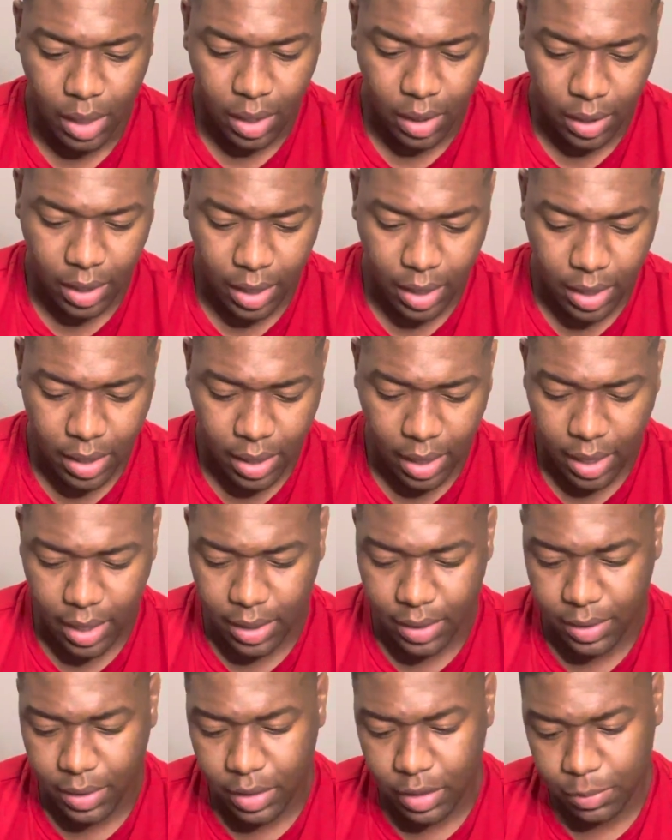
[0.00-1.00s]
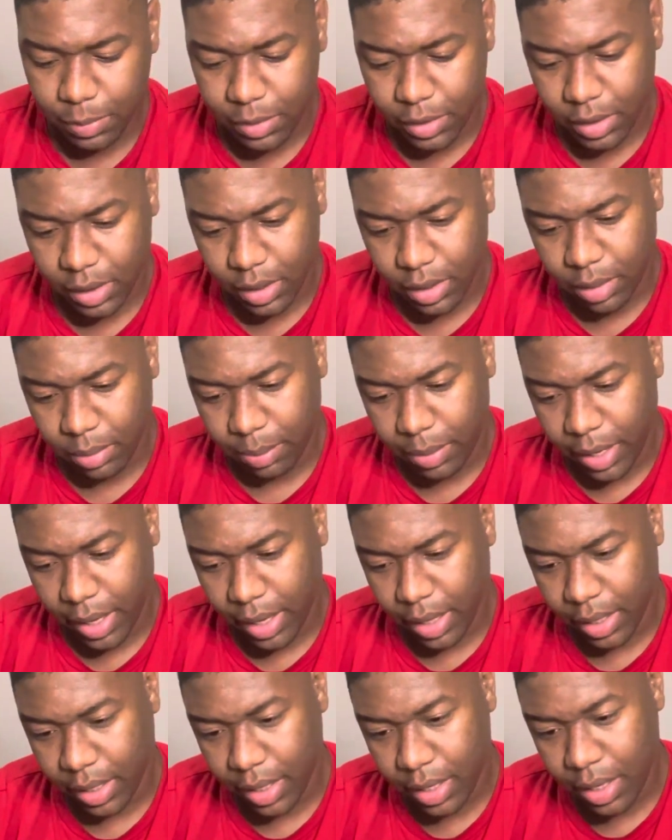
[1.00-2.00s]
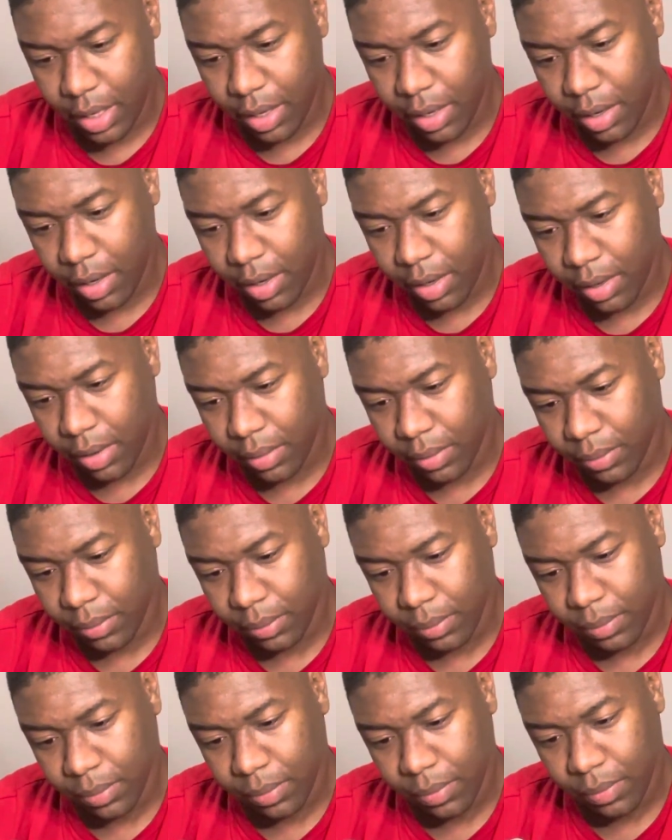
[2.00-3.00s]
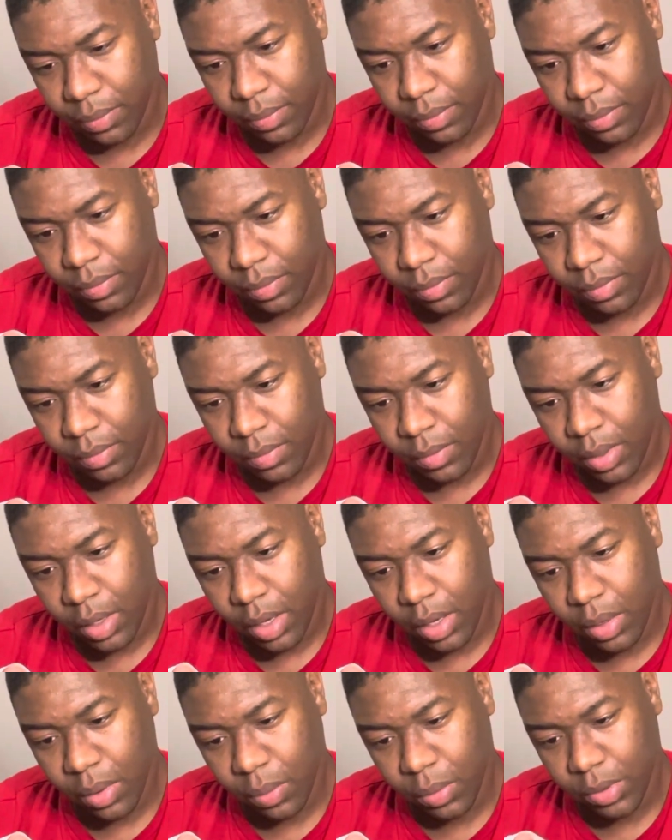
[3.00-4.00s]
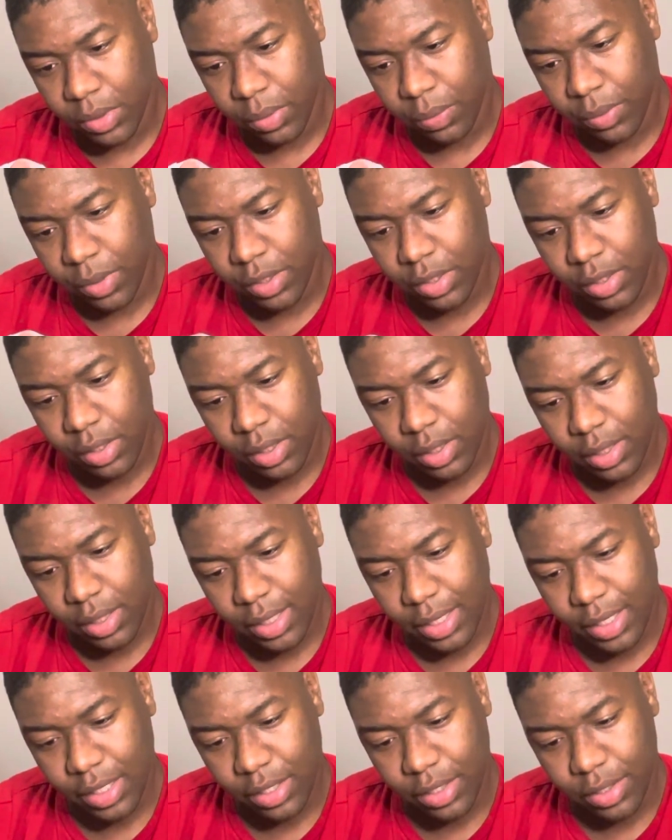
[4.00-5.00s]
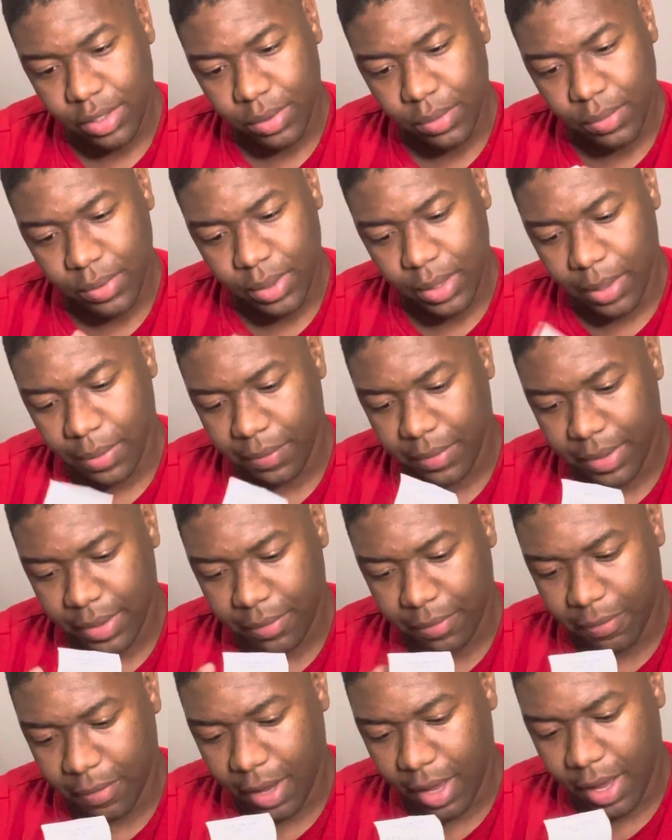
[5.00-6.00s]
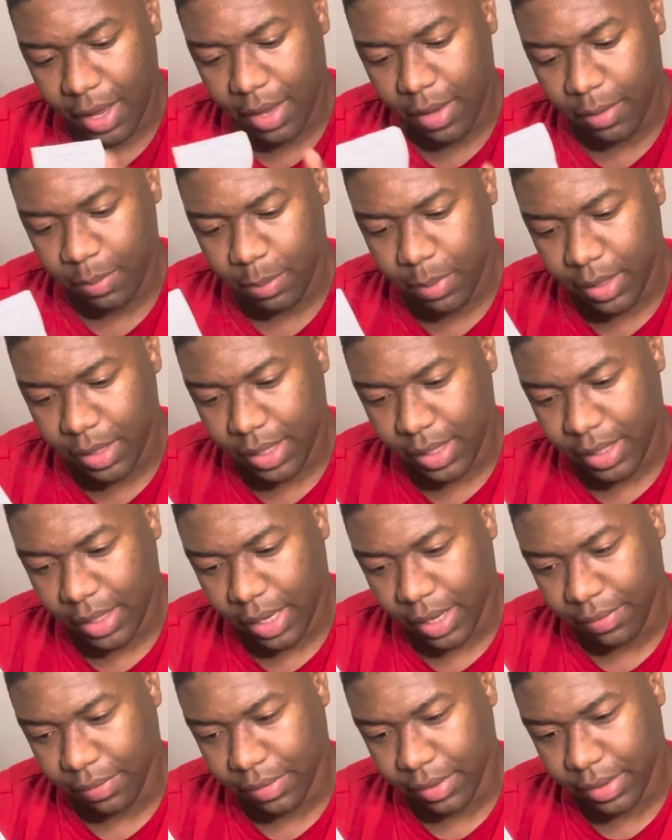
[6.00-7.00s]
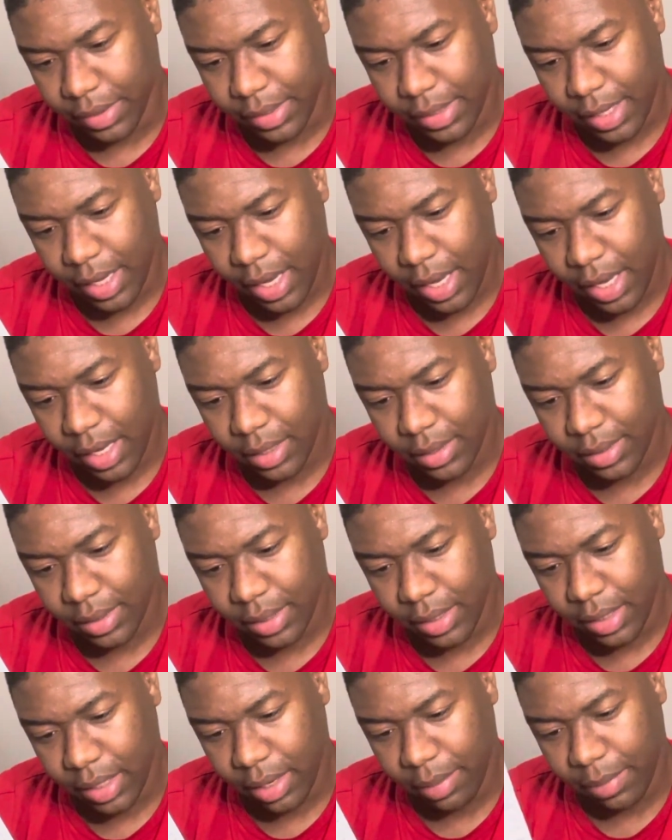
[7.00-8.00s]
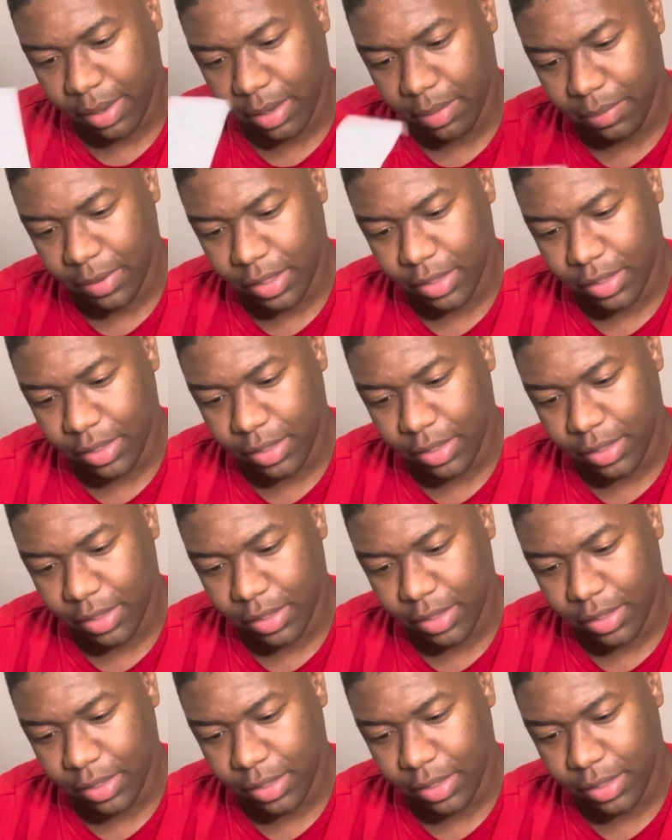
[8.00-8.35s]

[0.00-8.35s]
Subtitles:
Okay, and this particular bag here, it was originally $275, but then after tax, it came out to be